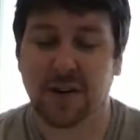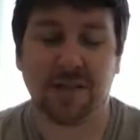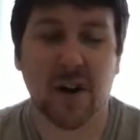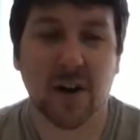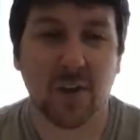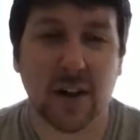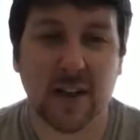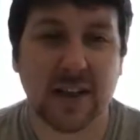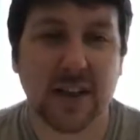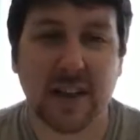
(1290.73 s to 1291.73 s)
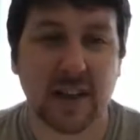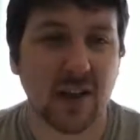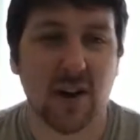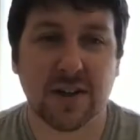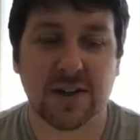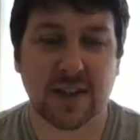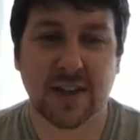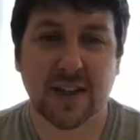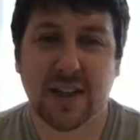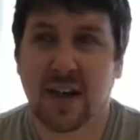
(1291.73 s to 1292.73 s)
it very well. I think that
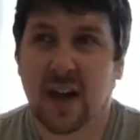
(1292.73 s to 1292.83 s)
largely